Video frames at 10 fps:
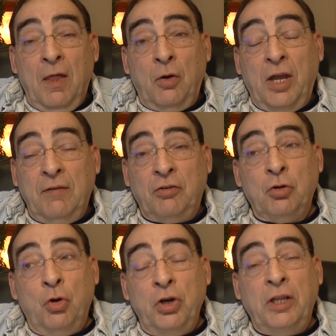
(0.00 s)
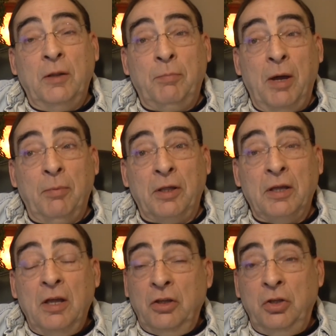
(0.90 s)
Okay, and if it's already in the public,
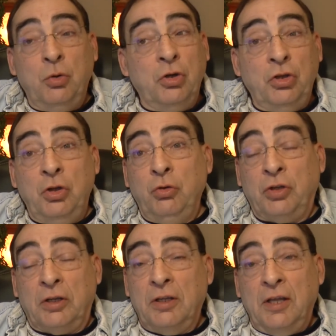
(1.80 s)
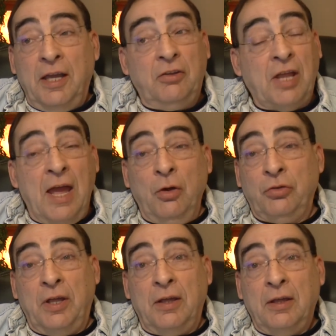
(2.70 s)
you can use it. It's
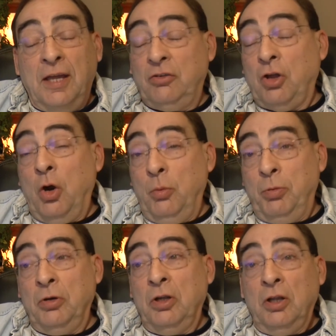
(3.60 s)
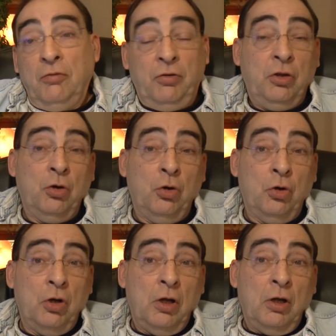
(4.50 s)
out there. It's open for
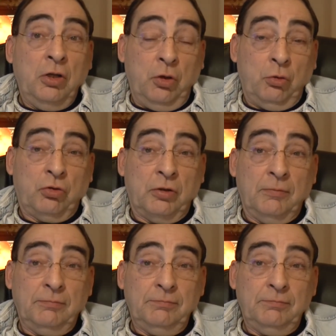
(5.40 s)
your use.